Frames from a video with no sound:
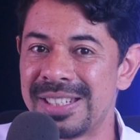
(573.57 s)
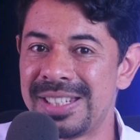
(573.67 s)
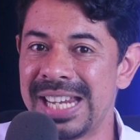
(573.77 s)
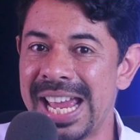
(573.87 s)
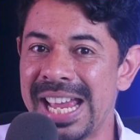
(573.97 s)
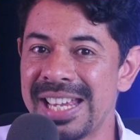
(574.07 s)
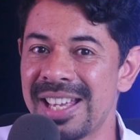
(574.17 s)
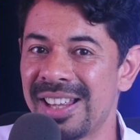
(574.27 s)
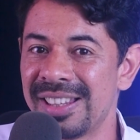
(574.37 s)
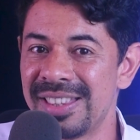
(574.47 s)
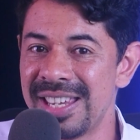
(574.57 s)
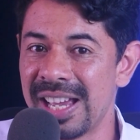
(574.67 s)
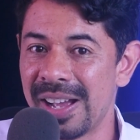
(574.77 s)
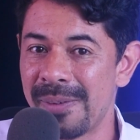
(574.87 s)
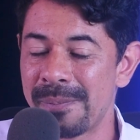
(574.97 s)
Day,
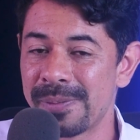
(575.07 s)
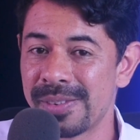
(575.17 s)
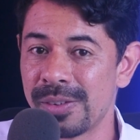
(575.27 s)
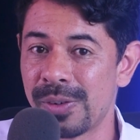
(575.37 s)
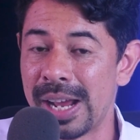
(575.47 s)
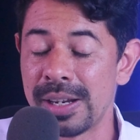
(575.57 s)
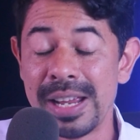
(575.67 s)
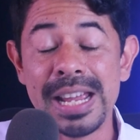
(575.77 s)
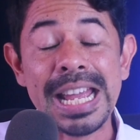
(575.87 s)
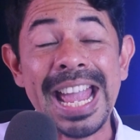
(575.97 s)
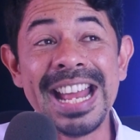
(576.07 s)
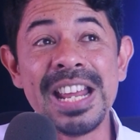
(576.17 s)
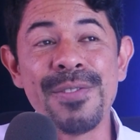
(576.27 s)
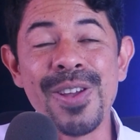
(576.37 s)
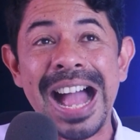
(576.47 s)
dia. Right? And
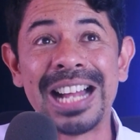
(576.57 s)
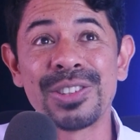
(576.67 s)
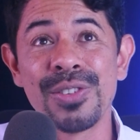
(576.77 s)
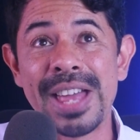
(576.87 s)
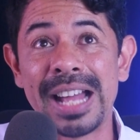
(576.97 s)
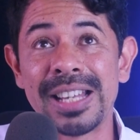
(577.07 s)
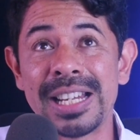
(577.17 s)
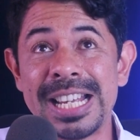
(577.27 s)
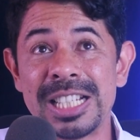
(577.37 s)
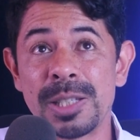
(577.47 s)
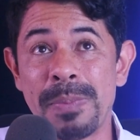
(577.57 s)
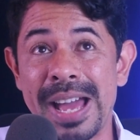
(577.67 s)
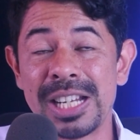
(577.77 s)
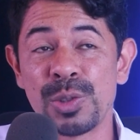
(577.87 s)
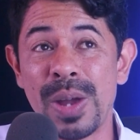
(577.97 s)
if you add to that in
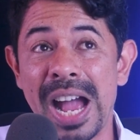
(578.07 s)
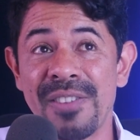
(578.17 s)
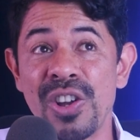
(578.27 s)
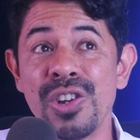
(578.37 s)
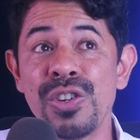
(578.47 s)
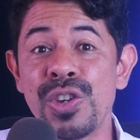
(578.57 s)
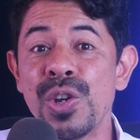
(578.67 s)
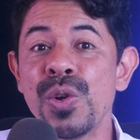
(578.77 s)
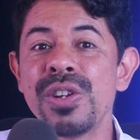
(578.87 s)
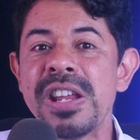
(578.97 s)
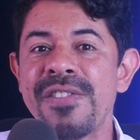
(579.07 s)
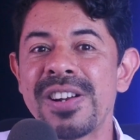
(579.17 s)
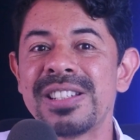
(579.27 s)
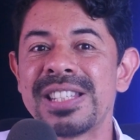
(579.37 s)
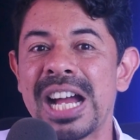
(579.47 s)
Spanish, we have 2
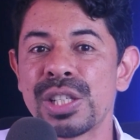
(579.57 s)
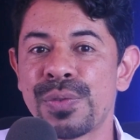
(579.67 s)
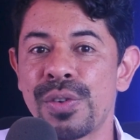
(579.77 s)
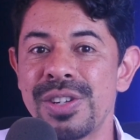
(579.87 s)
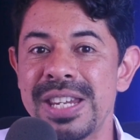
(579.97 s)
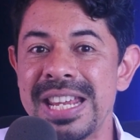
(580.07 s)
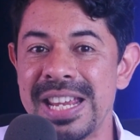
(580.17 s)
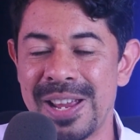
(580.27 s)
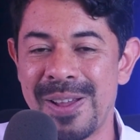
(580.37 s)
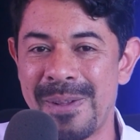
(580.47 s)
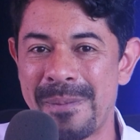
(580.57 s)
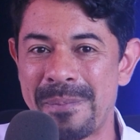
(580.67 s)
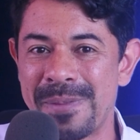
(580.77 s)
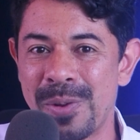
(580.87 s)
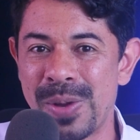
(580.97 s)
different sounds for D.
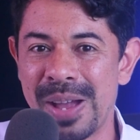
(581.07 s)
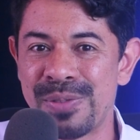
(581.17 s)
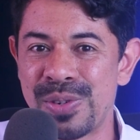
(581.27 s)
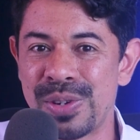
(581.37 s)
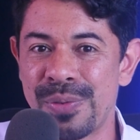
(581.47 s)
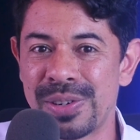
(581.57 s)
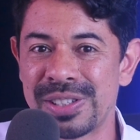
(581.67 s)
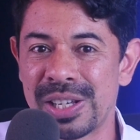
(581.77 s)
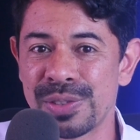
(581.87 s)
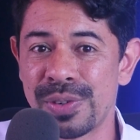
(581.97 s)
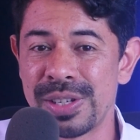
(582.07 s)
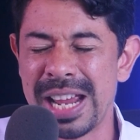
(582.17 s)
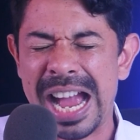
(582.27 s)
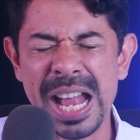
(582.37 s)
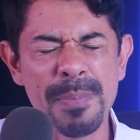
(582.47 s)
We have 2 different sounds for
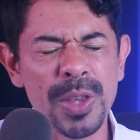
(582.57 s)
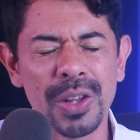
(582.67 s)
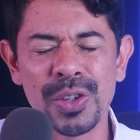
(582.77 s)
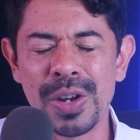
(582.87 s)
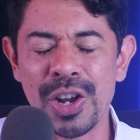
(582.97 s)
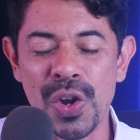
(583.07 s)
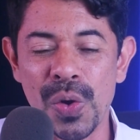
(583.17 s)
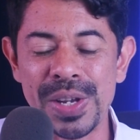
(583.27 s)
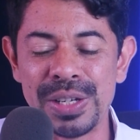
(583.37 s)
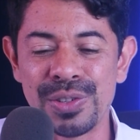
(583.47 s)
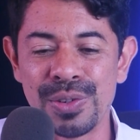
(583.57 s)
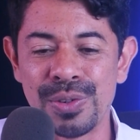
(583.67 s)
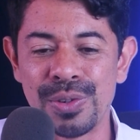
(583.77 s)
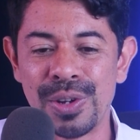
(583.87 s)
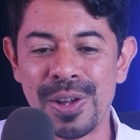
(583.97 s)
D. I am not going to go
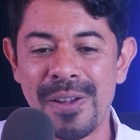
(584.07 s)
into